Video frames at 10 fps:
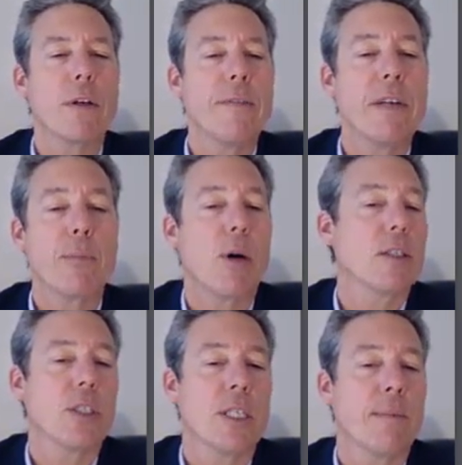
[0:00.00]
or if you're
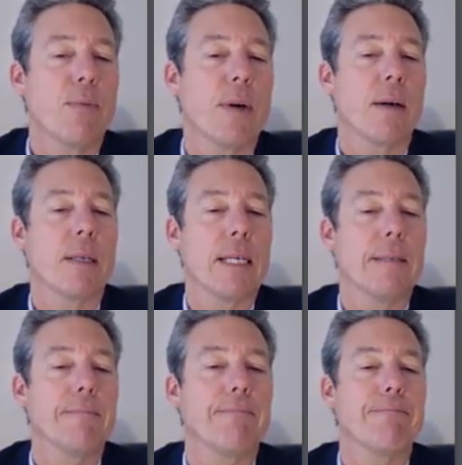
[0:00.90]
living abroad just
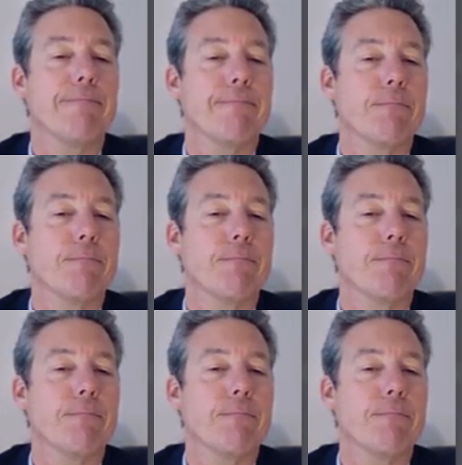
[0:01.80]
temporarily,